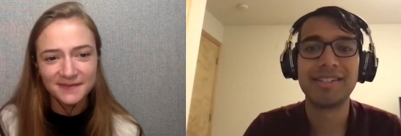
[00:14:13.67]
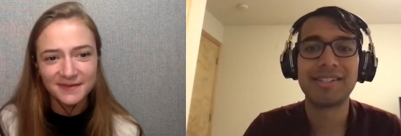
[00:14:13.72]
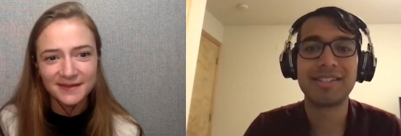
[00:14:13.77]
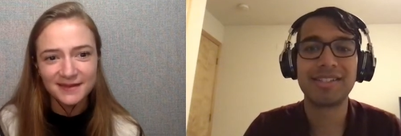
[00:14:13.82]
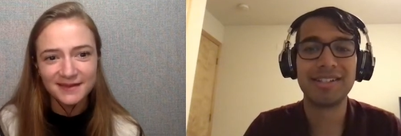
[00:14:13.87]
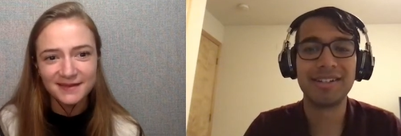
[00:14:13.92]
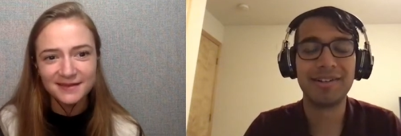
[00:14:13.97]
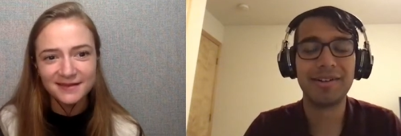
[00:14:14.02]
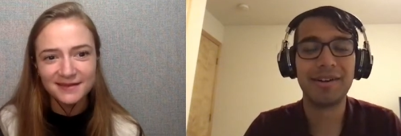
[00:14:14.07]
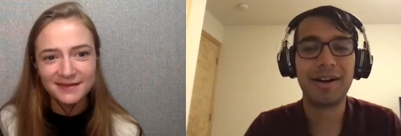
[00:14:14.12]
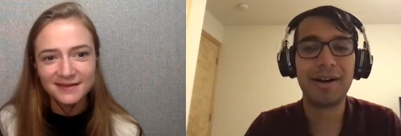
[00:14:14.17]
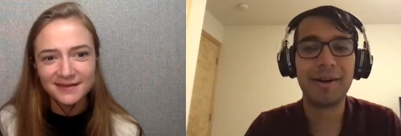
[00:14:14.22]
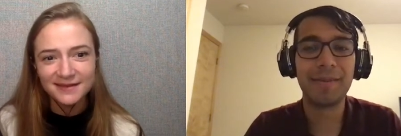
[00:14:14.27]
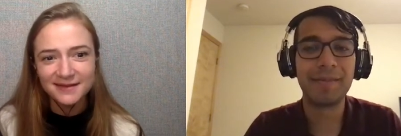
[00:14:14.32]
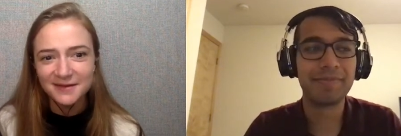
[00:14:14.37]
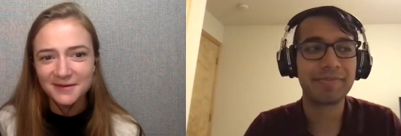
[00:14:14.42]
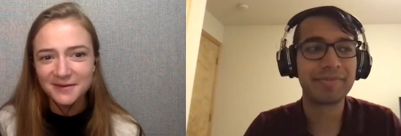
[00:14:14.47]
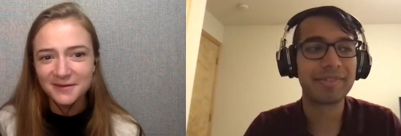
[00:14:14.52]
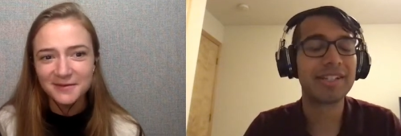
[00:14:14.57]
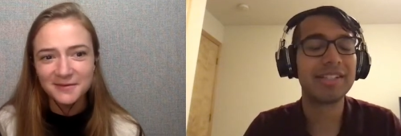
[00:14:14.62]
Speaker 1: So,
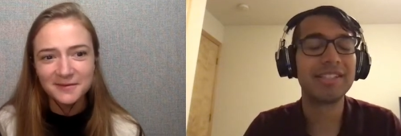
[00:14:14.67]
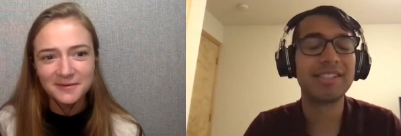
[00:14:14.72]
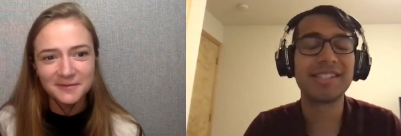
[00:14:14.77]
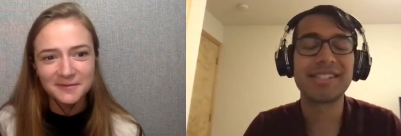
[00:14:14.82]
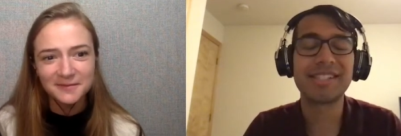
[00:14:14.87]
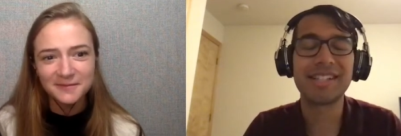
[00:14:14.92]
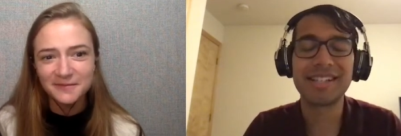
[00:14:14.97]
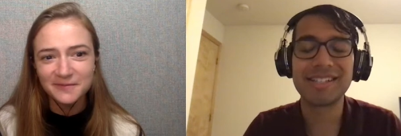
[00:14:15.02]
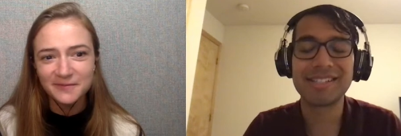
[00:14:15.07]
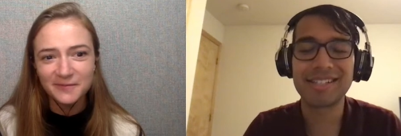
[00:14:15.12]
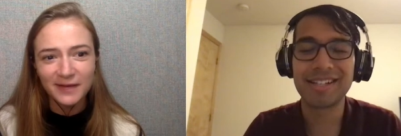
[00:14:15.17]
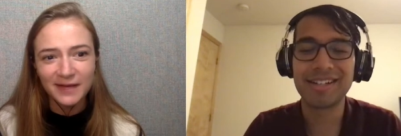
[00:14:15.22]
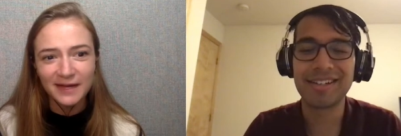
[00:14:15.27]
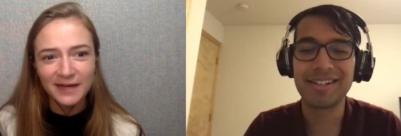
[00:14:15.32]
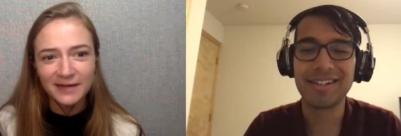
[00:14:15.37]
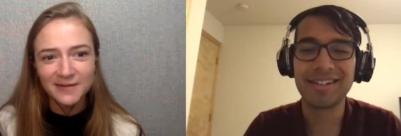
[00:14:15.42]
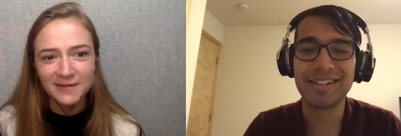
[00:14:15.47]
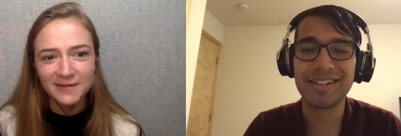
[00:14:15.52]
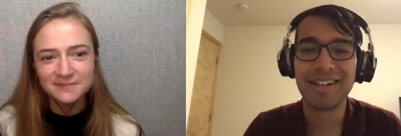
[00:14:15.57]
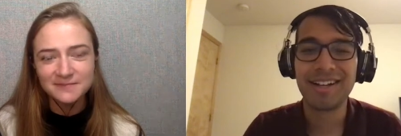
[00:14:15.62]
um, just nice
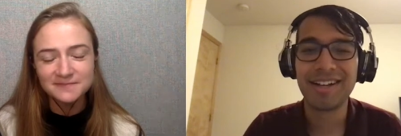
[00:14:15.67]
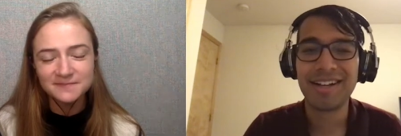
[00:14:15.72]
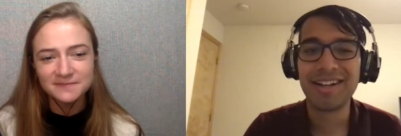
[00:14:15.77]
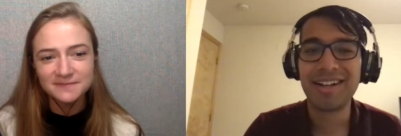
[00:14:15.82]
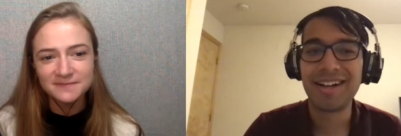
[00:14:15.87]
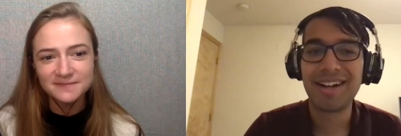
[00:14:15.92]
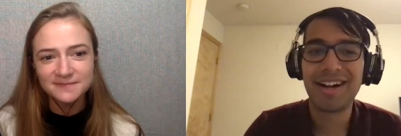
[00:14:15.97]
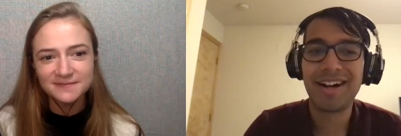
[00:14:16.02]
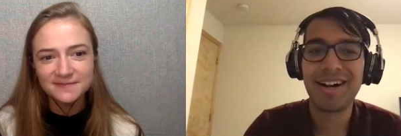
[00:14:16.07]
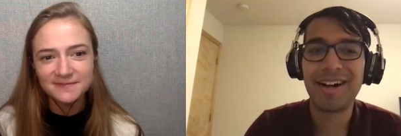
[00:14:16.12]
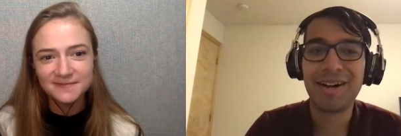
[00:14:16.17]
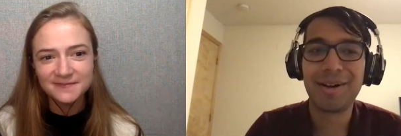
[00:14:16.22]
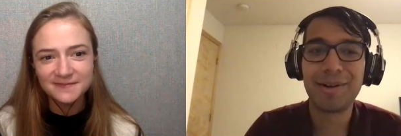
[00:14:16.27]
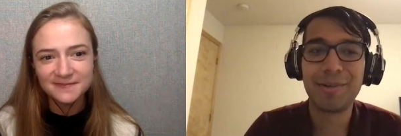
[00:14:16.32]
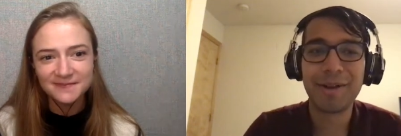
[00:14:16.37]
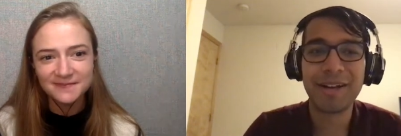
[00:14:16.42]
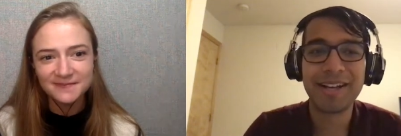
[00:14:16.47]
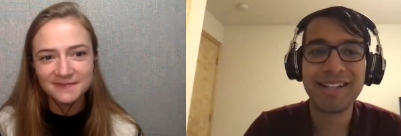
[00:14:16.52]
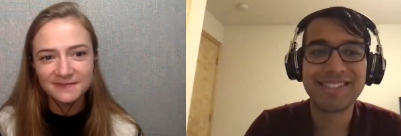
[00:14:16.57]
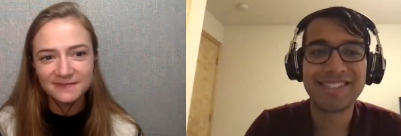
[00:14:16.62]
little uh,
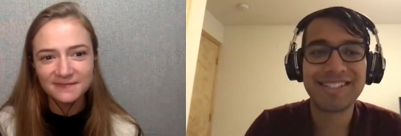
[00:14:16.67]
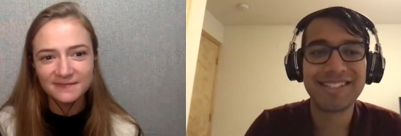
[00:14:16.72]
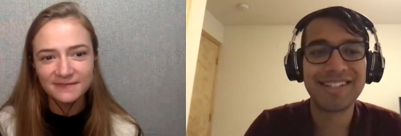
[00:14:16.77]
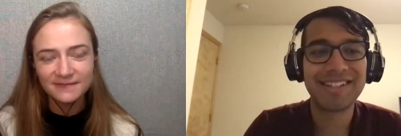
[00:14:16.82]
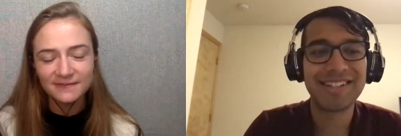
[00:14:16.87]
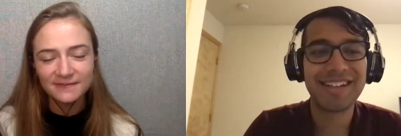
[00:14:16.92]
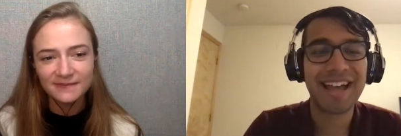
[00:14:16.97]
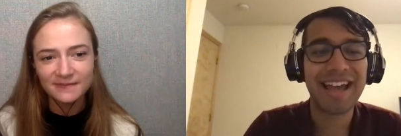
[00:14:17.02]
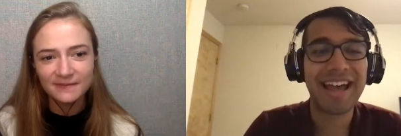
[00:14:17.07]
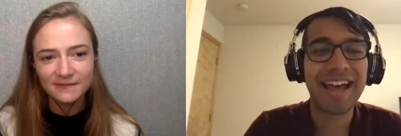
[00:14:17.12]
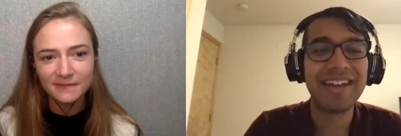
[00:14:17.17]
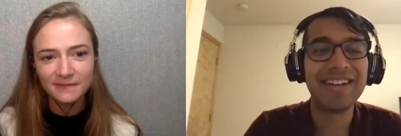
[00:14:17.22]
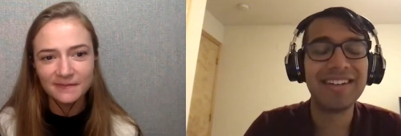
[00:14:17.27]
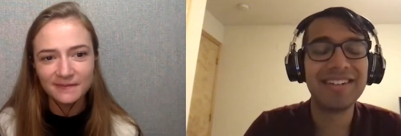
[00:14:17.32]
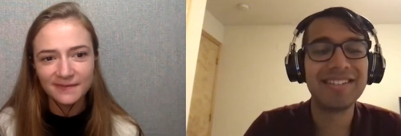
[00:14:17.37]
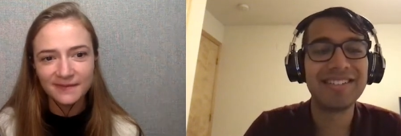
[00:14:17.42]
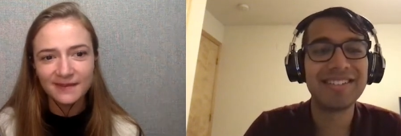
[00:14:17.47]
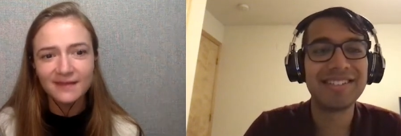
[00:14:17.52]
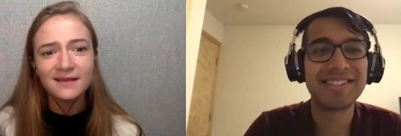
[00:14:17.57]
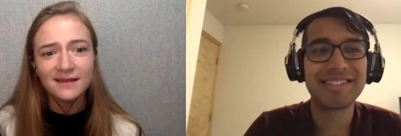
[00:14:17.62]
way to
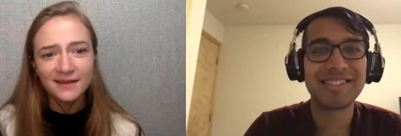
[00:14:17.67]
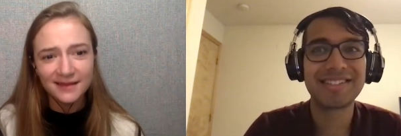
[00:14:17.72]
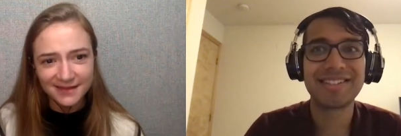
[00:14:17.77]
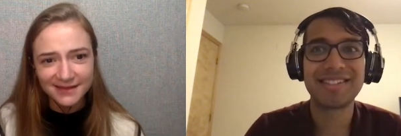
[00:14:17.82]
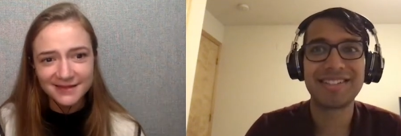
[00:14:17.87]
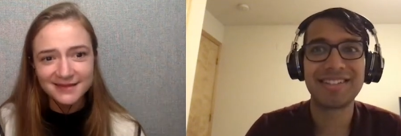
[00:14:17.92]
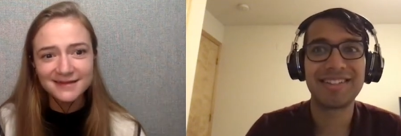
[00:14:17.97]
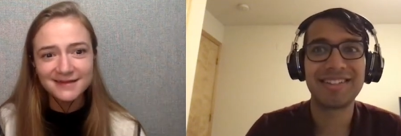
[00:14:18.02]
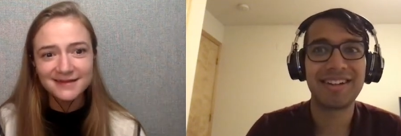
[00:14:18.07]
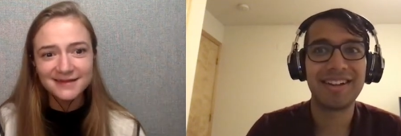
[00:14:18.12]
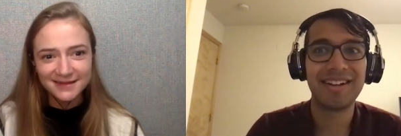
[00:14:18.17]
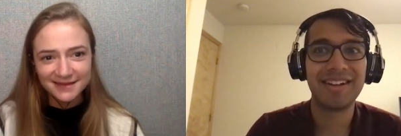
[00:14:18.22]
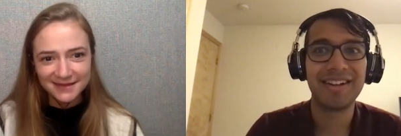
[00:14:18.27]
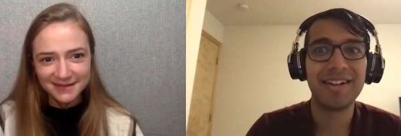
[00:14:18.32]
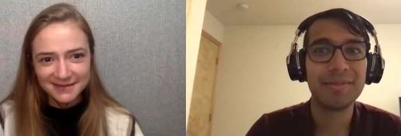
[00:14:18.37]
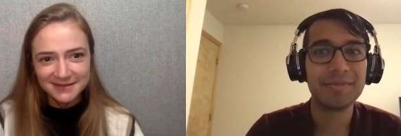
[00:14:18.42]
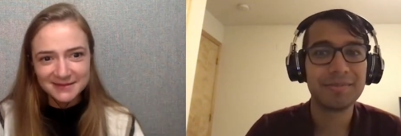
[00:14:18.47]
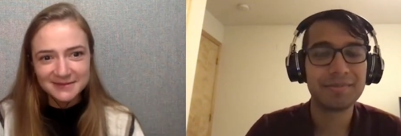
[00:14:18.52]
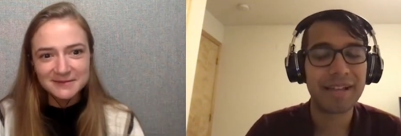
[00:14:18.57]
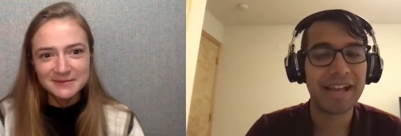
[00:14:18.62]
end
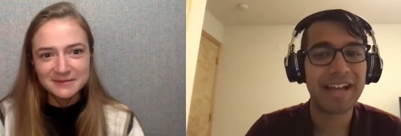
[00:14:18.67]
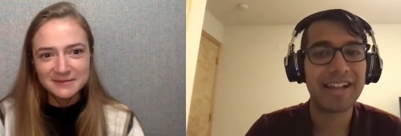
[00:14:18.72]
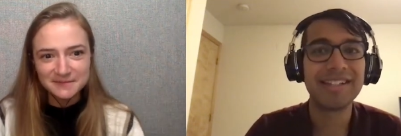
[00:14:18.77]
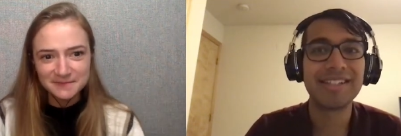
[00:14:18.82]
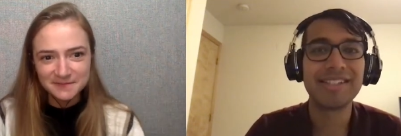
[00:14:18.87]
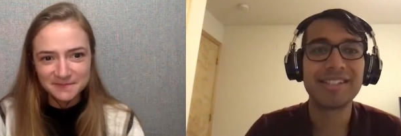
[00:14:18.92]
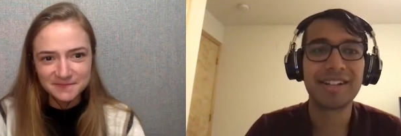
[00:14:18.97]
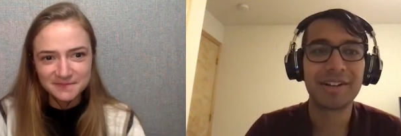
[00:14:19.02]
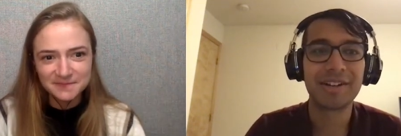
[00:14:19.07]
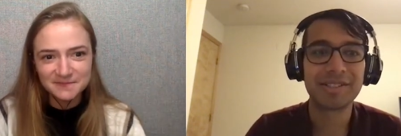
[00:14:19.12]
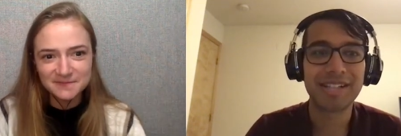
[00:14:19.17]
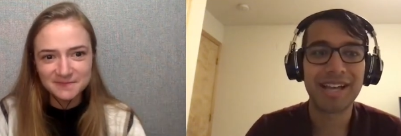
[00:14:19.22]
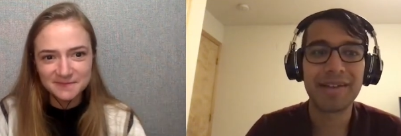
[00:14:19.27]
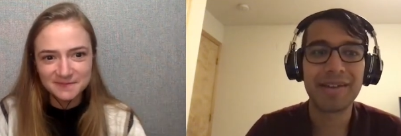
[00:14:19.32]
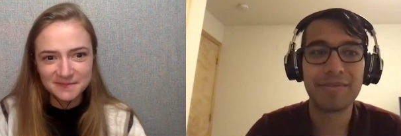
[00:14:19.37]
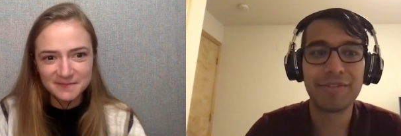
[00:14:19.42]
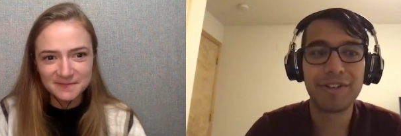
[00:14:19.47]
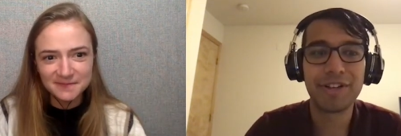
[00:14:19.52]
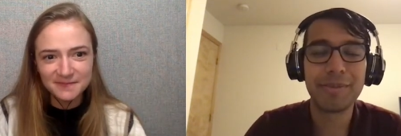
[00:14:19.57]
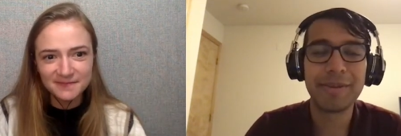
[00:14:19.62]
uh, at least our
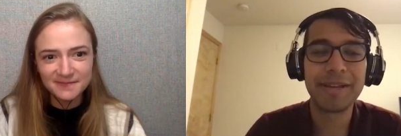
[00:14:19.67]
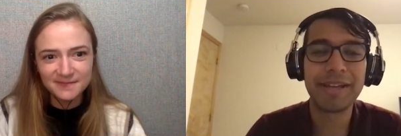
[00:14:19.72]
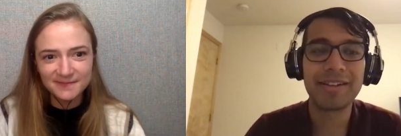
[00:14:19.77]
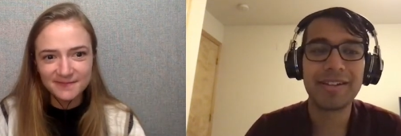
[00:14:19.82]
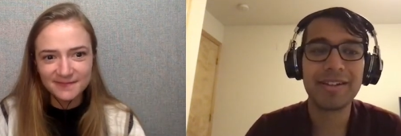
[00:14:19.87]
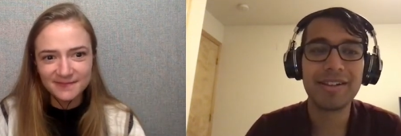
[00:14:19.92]
time filming